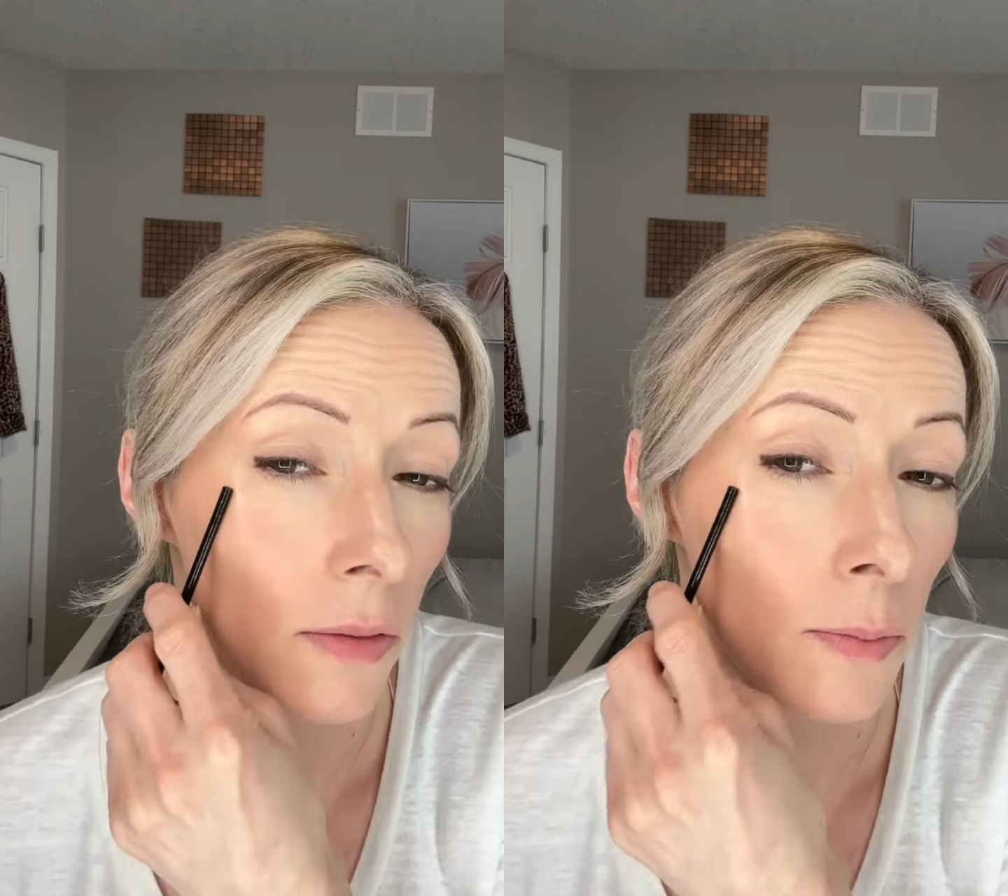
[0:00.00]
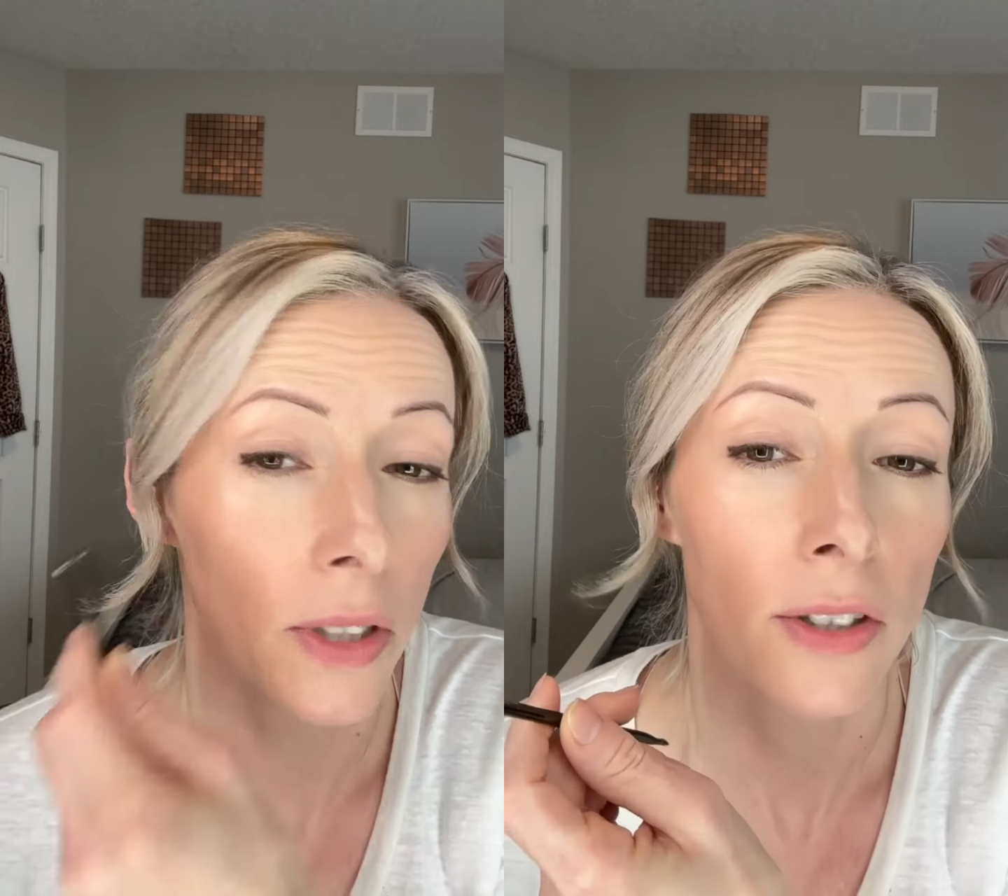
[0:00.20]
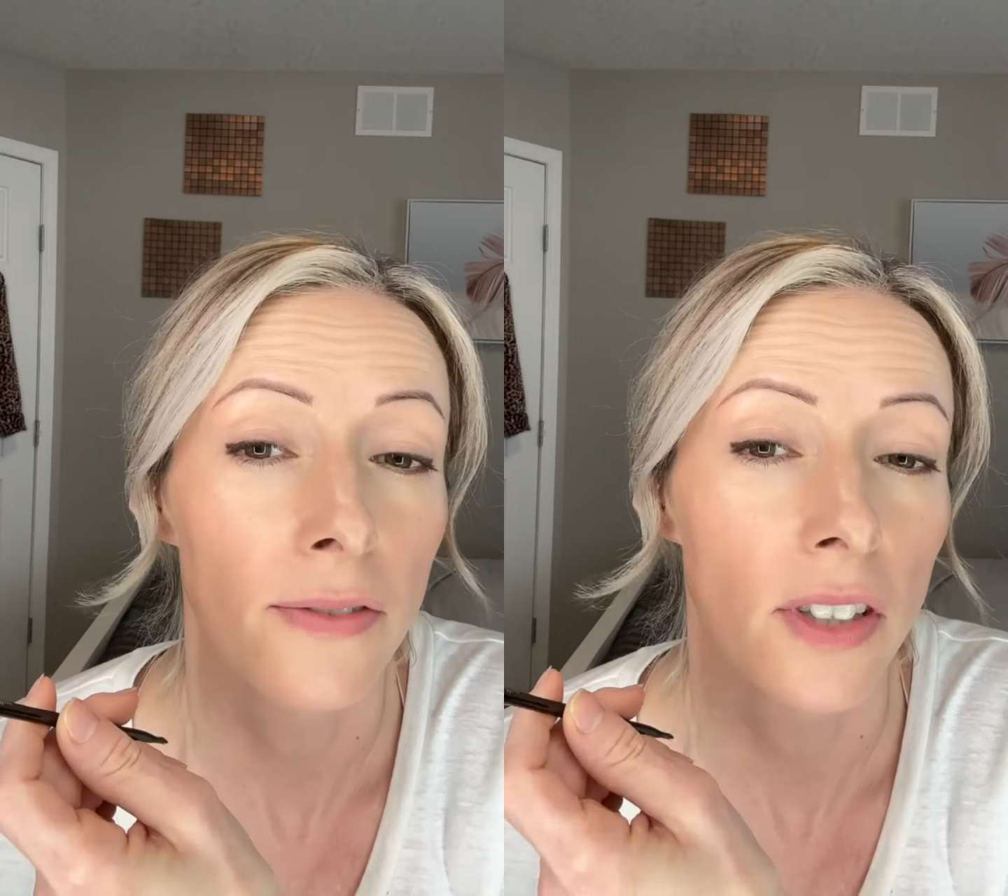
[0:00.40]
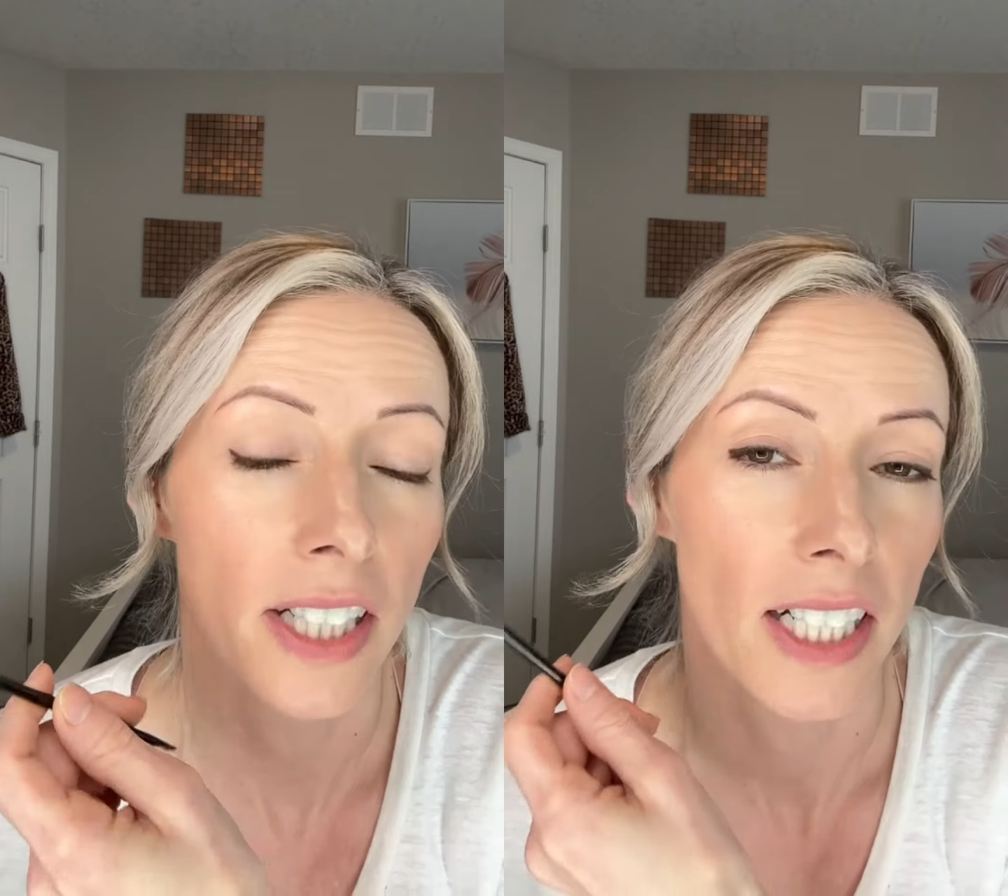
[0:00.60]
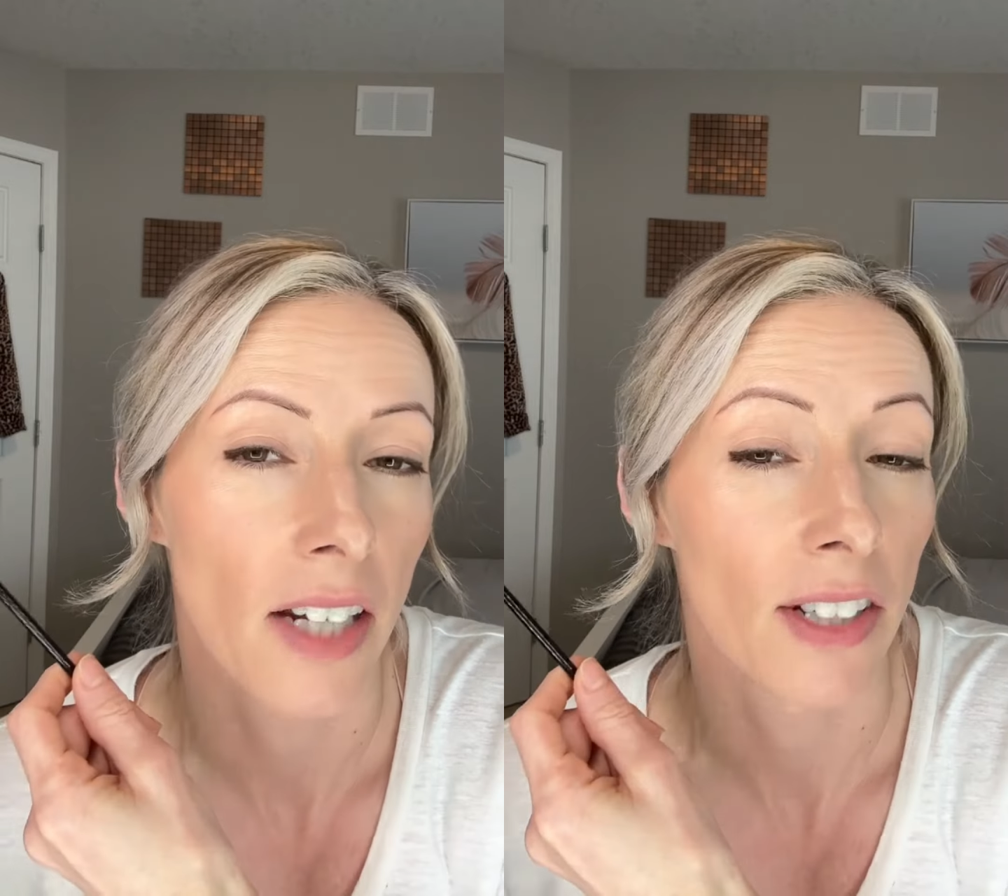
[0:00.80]
beautiful
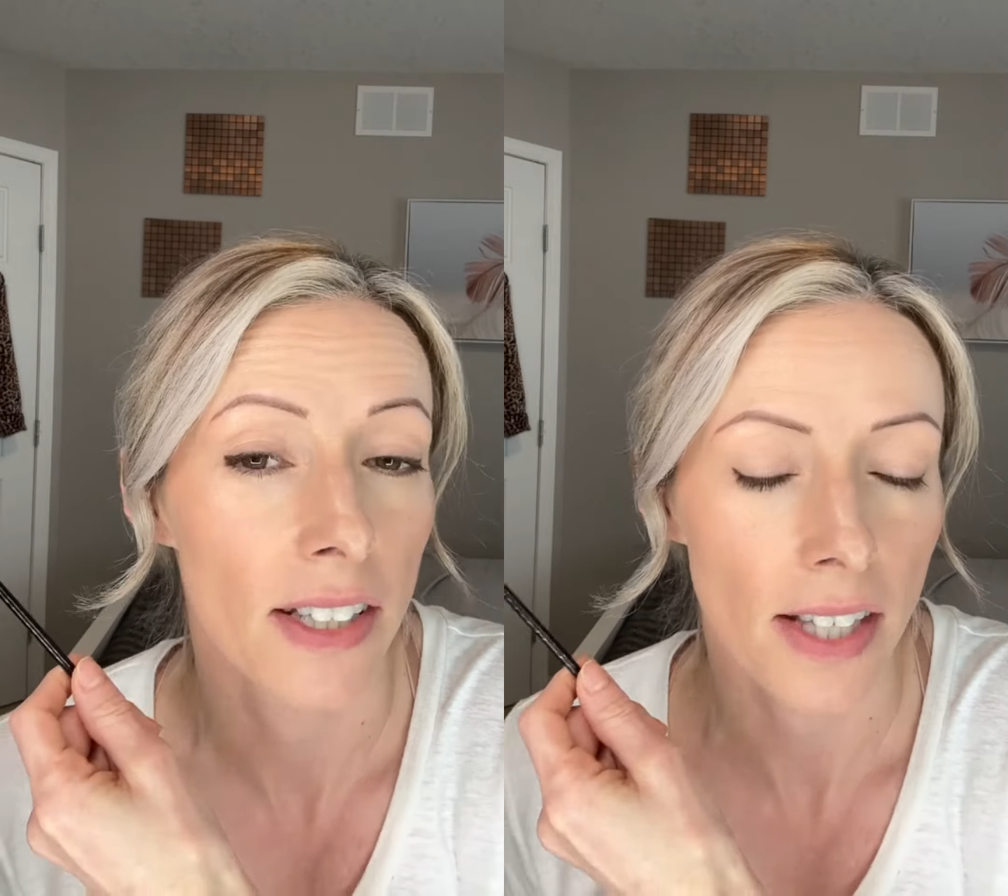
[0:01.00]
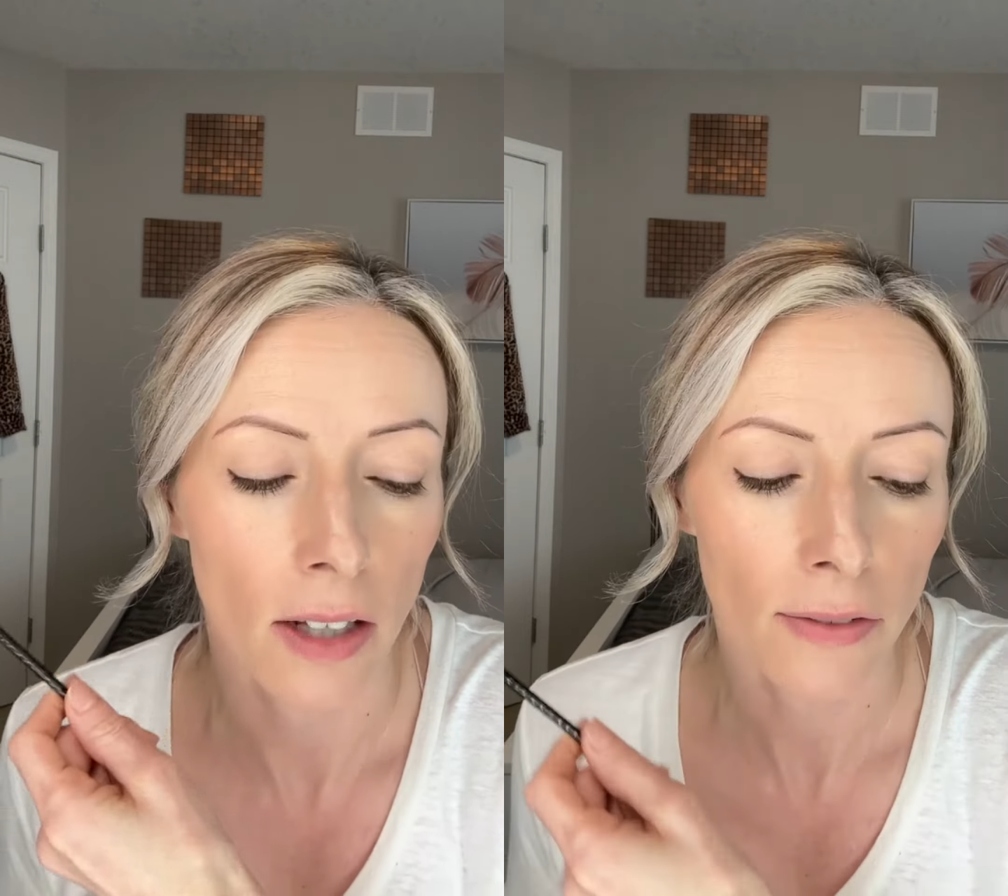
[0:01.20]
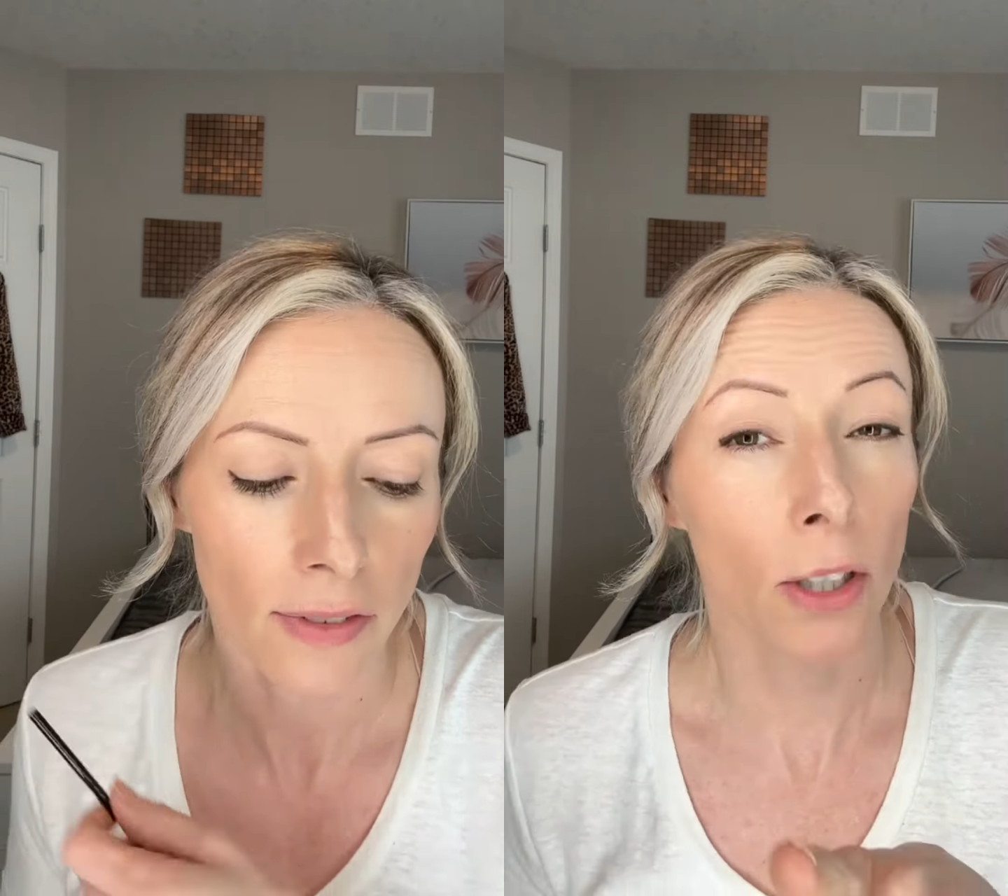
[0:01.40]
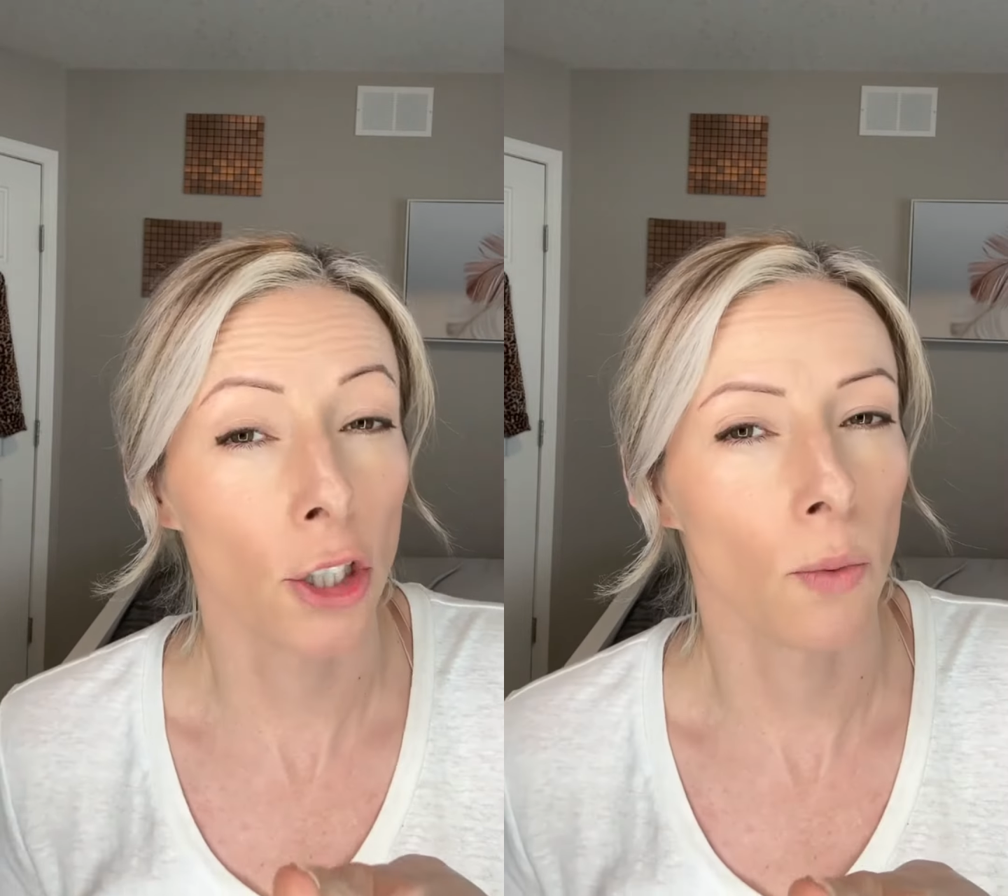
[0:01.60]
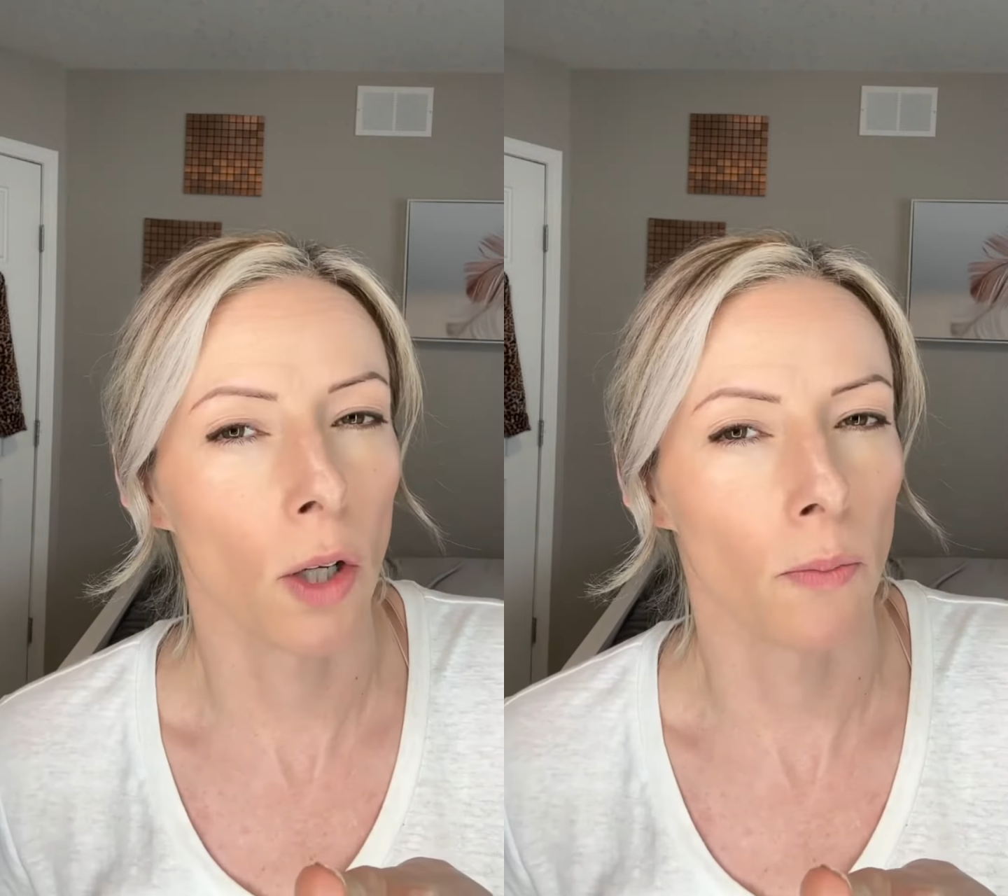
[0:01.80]
in and of itself, but
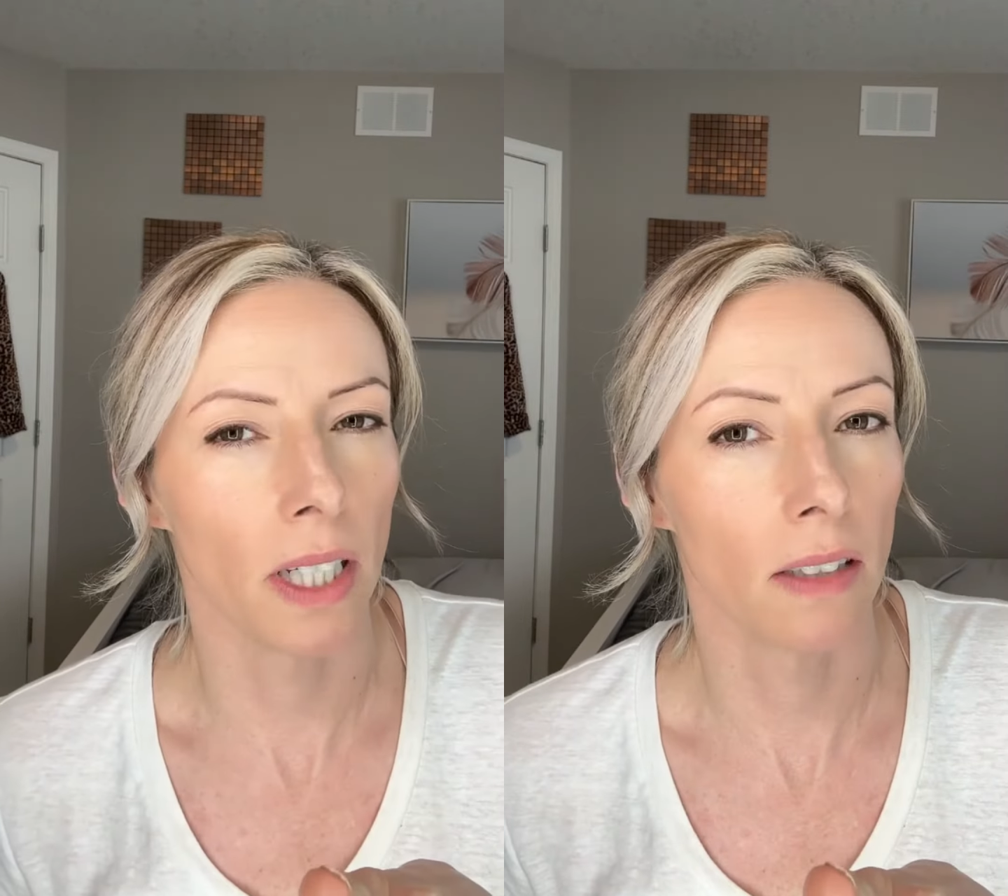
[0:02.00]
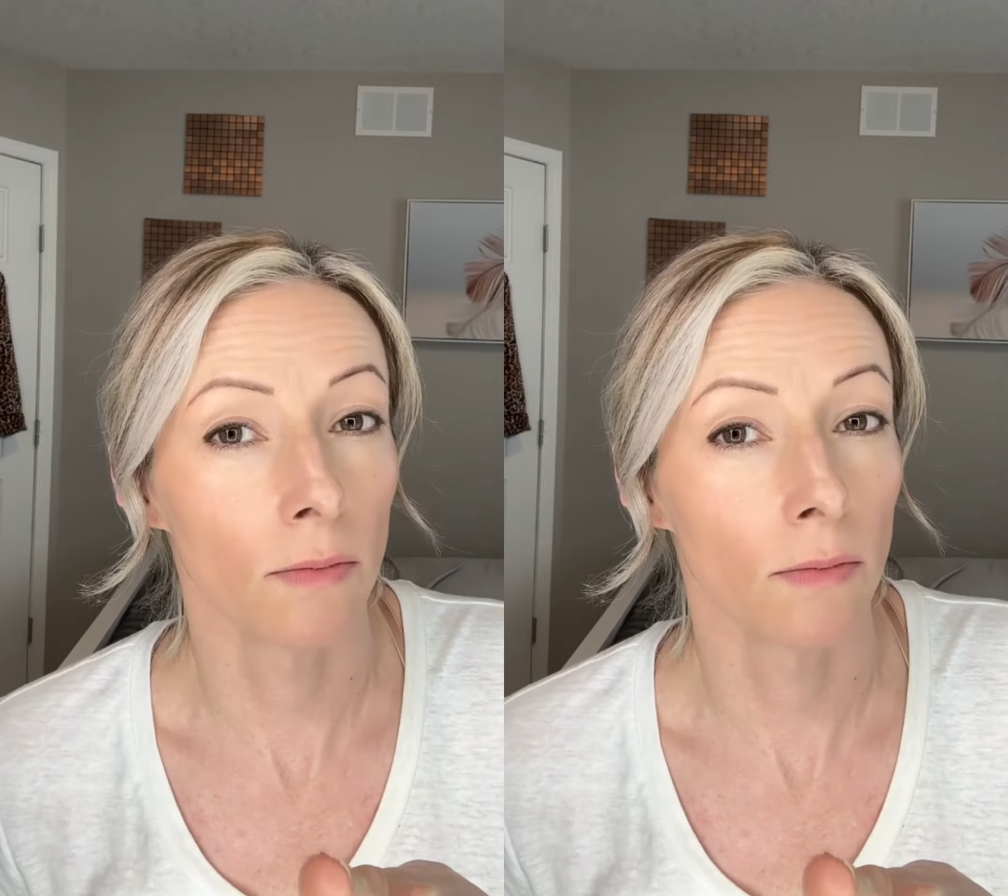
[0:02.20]
you won't be.